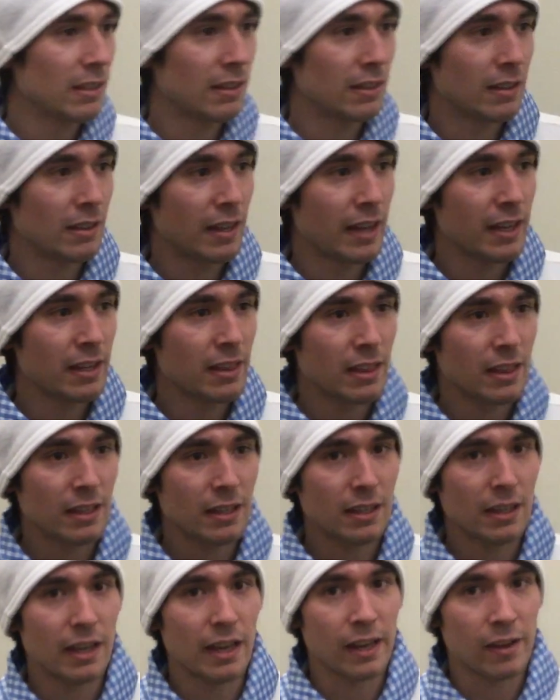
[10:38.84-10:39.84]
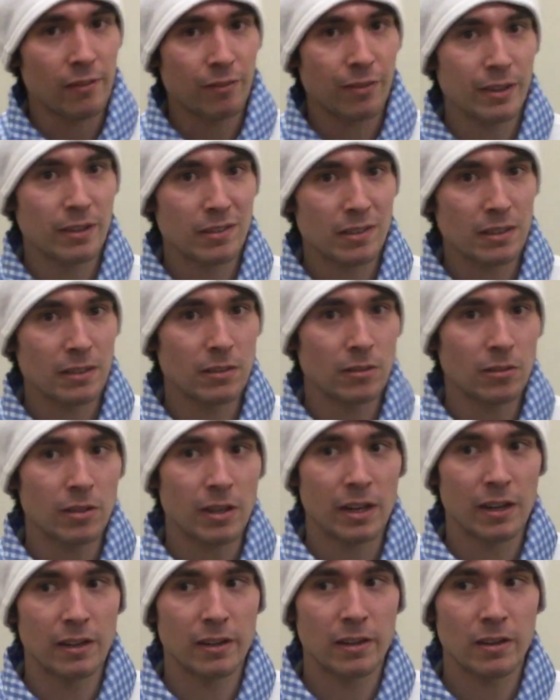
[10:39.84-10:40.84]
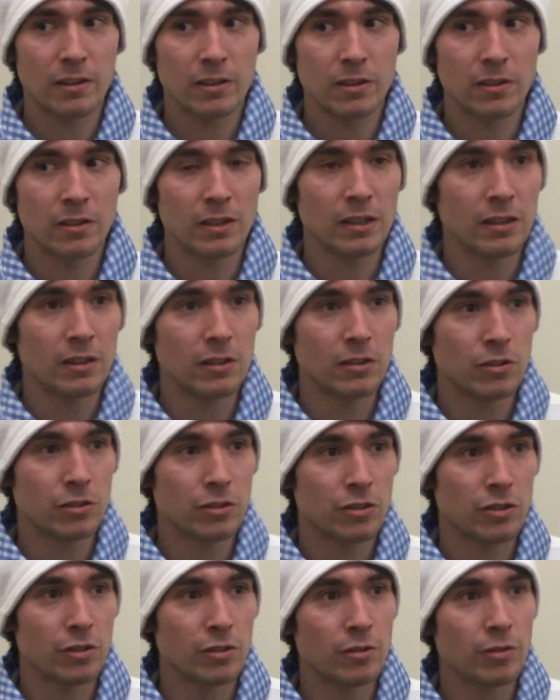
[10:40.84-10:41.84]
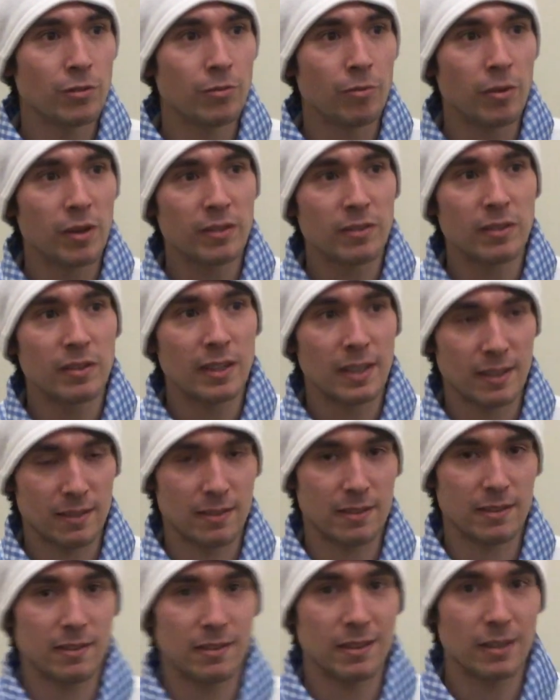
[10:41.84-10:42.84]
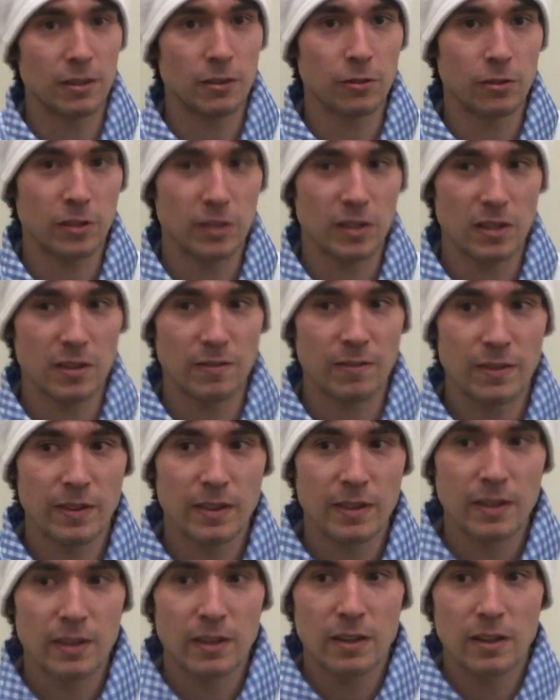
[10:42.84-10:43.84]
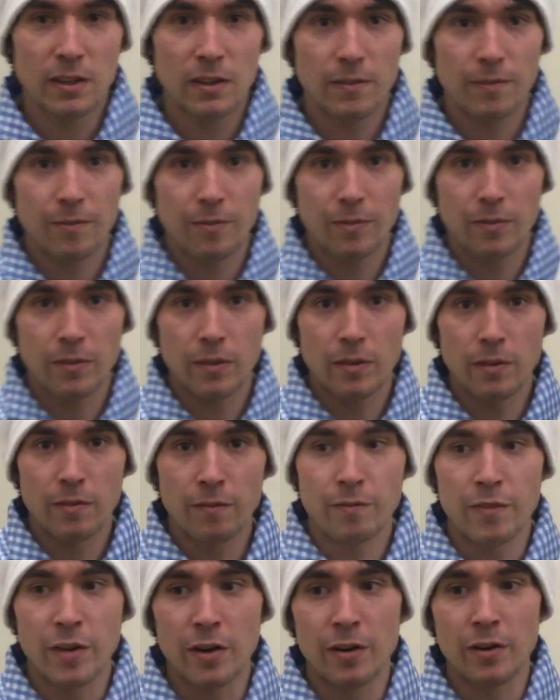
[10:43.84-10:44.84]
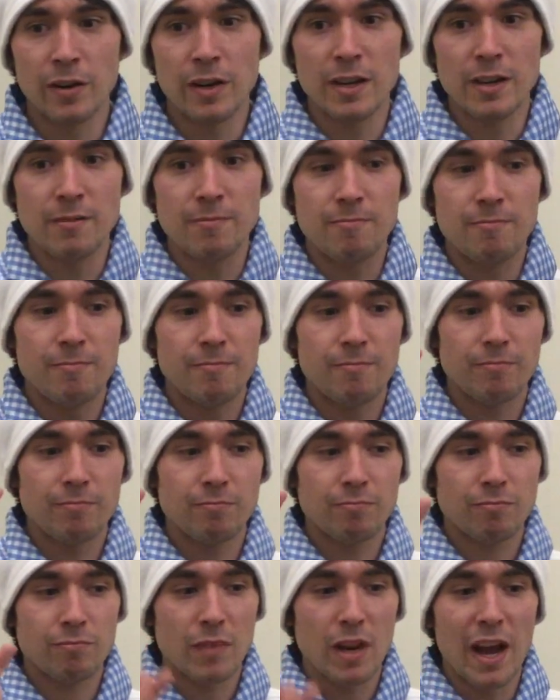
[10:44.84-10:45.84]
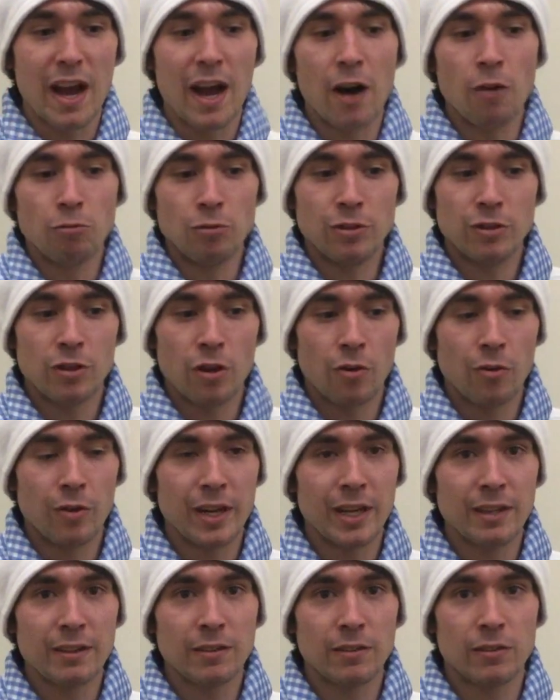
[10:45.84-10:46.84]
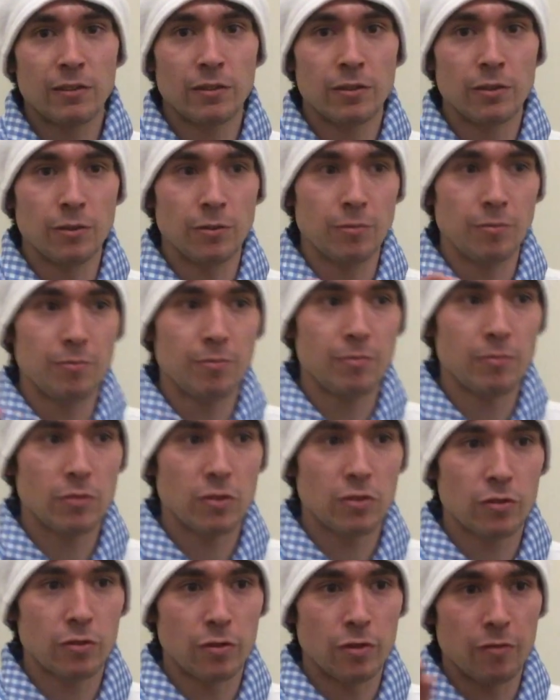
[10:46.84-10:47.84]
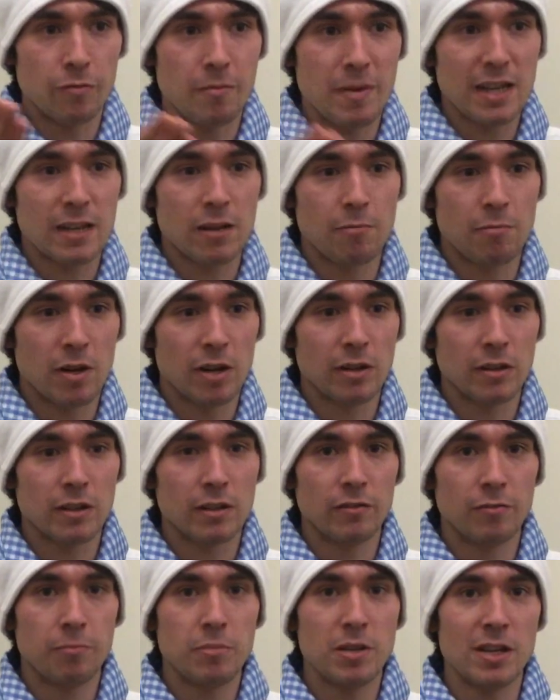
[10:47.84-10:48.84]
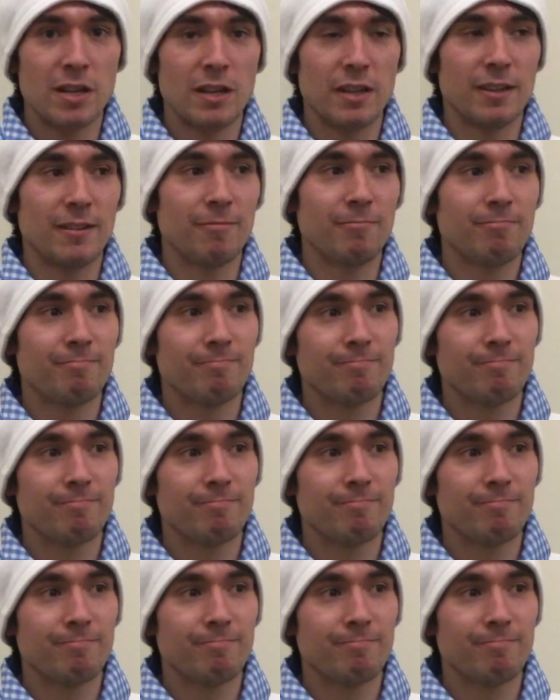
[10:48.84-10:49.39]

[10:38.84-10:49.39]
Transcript: Yeah, I think every single character in this show wasn't necessarily very outgoing to sort of make a mark of being